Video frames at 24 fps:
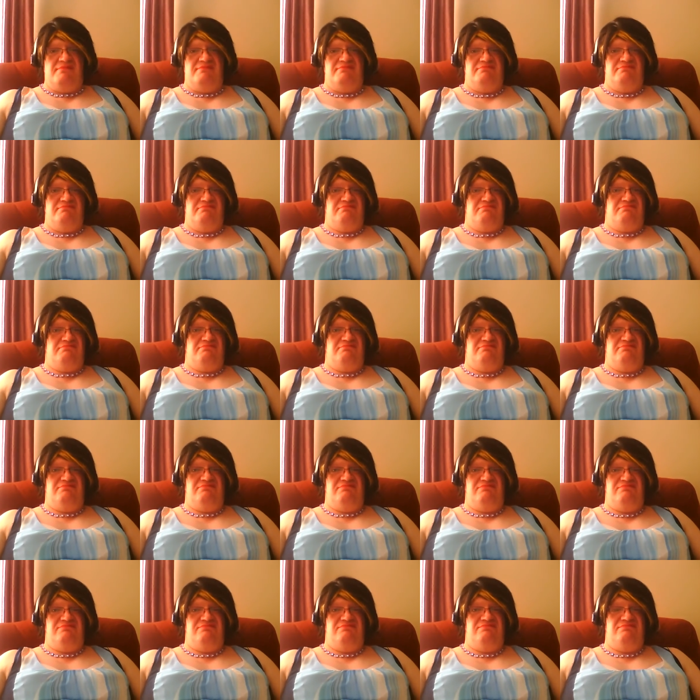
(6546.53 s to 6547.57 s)
mm,
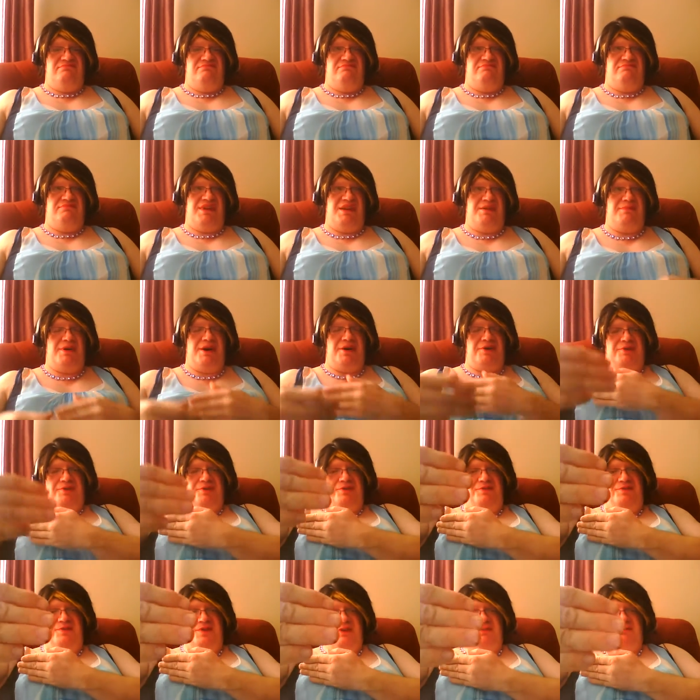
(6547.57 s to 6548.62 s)
maybe about two
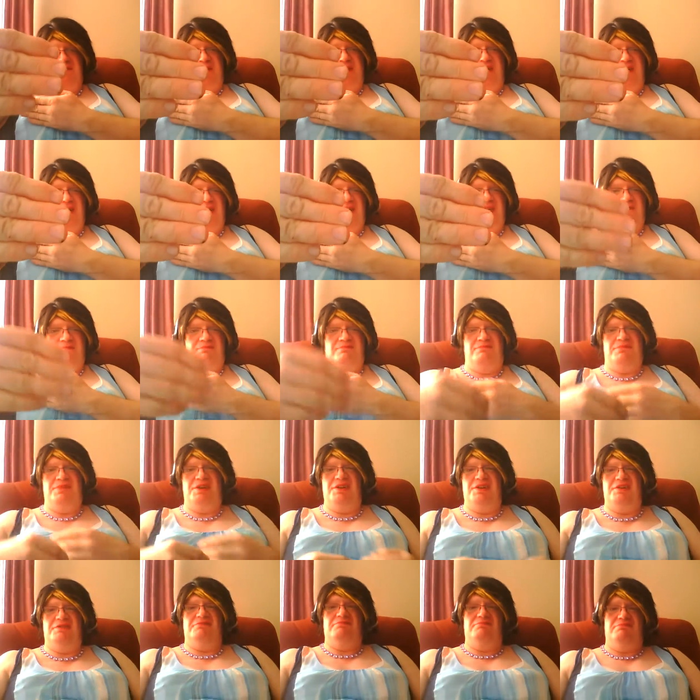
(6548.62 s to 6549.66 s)
feet wide, you
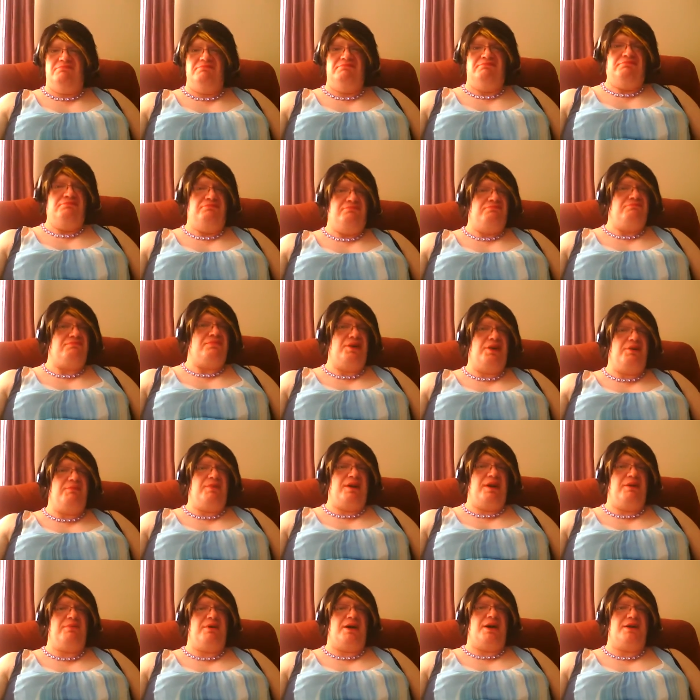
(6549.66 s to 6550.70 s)
know, pretty big
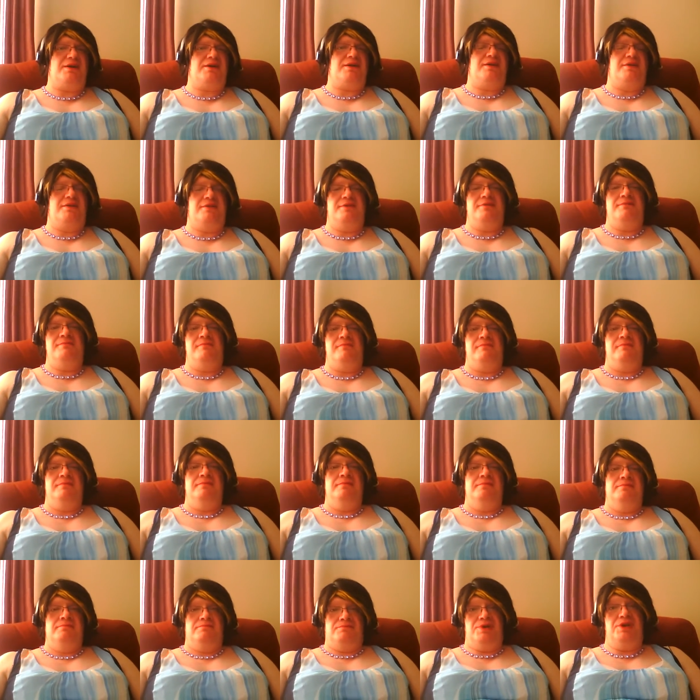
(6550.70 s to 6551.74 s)
boxes,
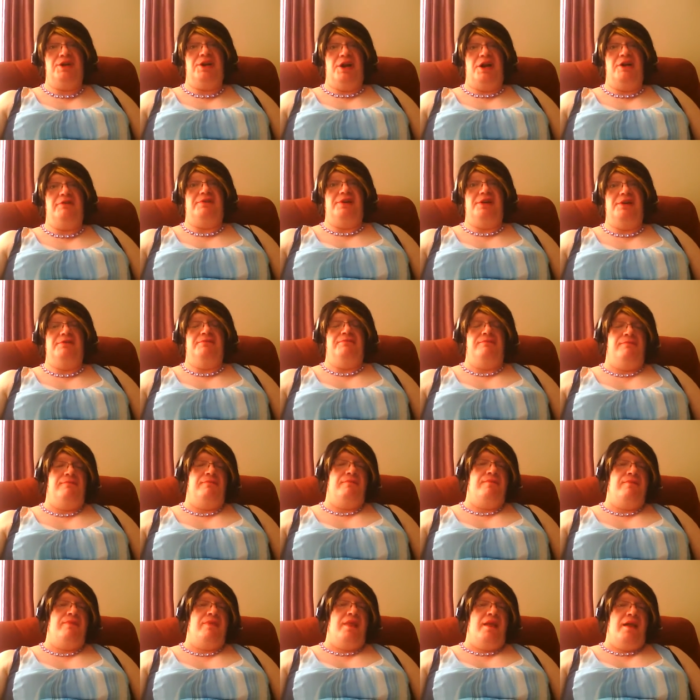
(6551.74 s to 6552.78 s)
pretty heavy,
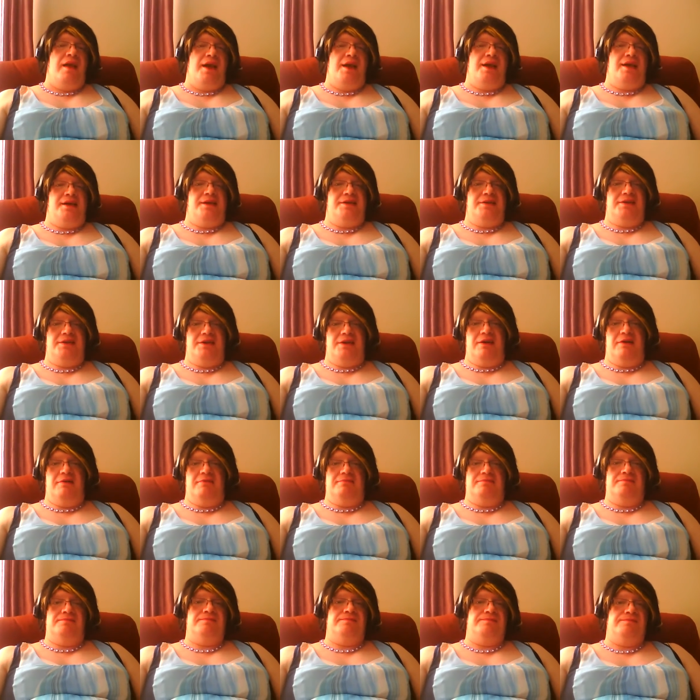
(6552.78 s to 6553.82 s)
and you know
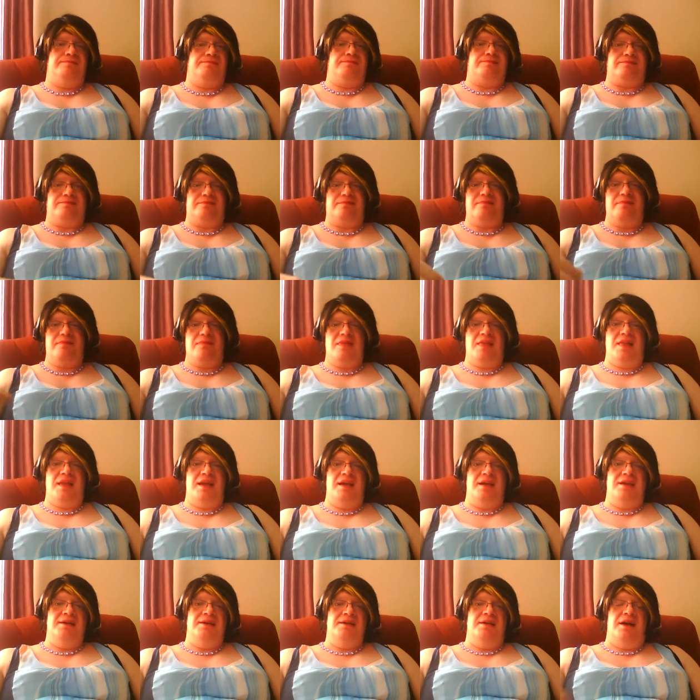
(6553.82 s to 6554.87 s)

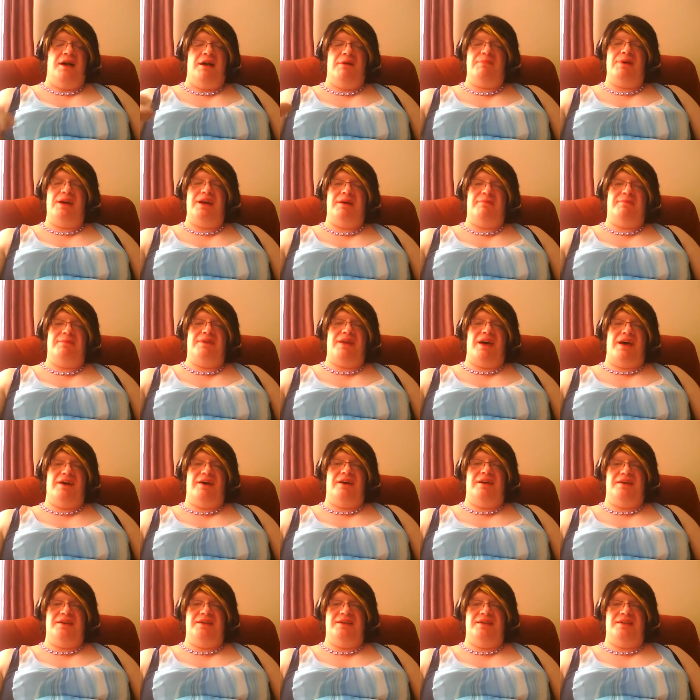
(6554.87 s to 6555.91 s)
I bring him down
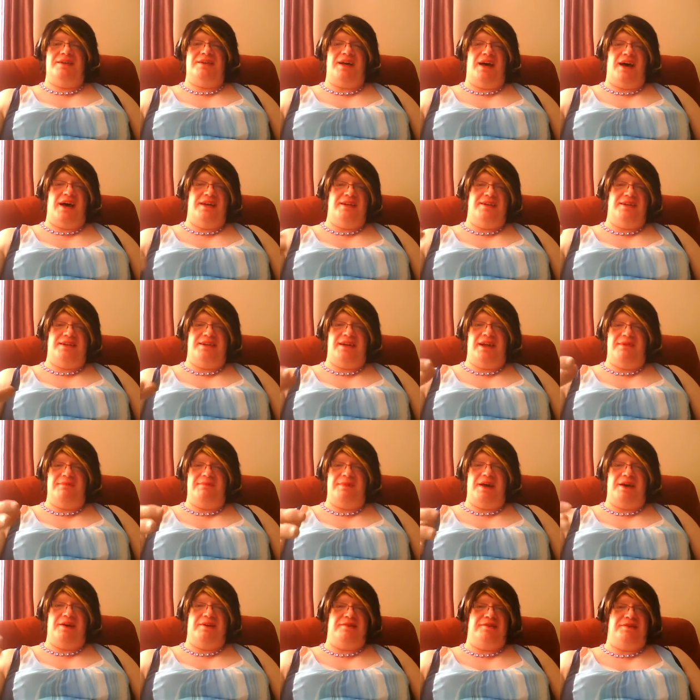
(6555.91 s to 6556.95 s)
inside and set him
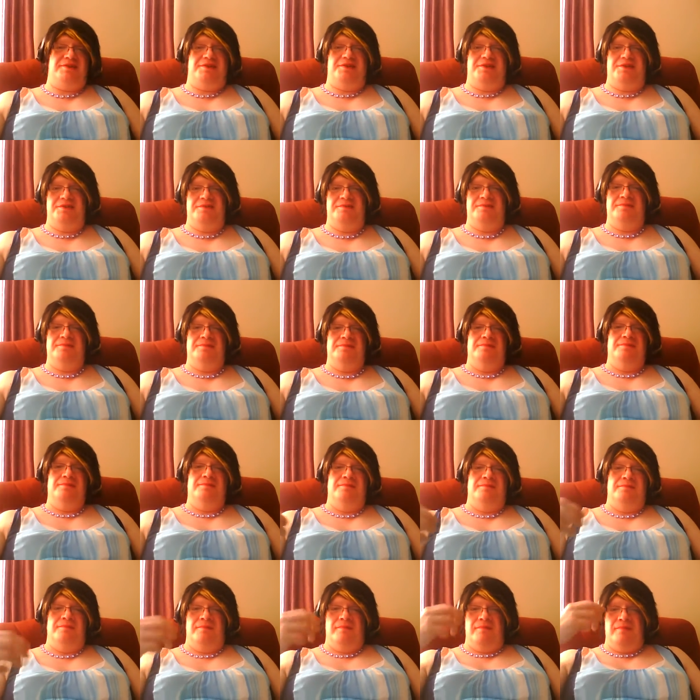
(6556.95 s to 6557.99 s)
down because,
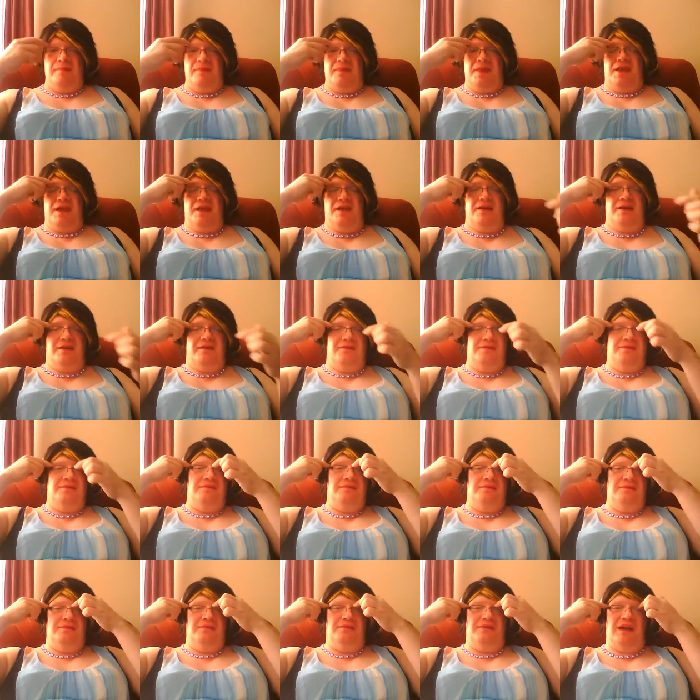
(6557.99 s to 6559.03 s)
you know,
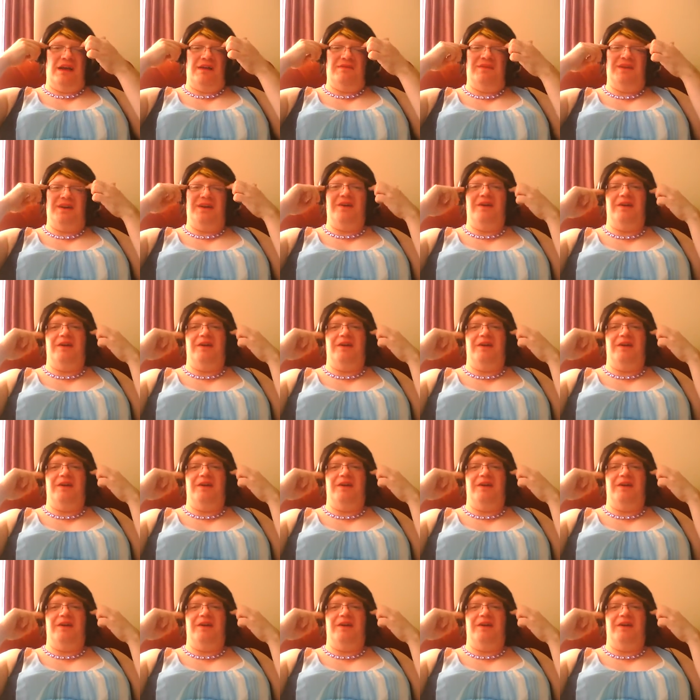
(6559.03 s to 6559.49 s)
I figure I'm